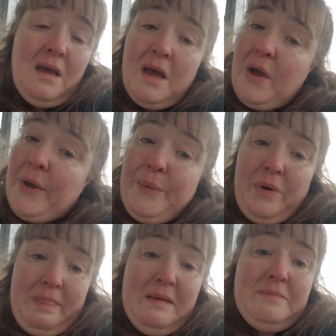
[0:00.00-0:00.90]
I
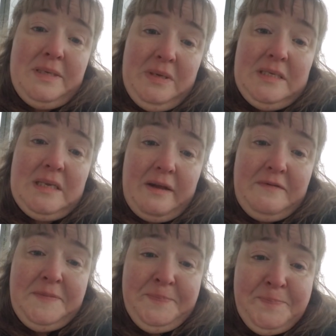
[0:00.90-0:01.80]
want them to be
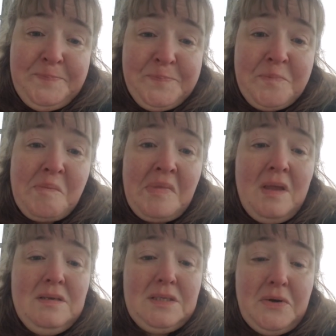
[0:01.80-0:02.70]
saved.
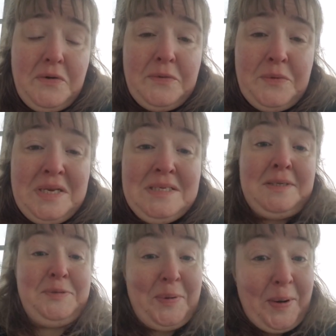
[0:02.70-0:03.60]
So
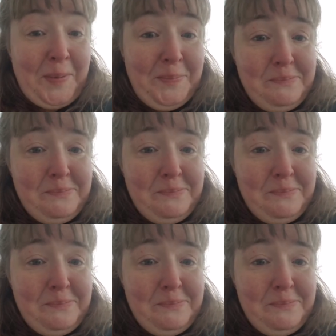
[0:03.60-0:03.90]
until tomorrow,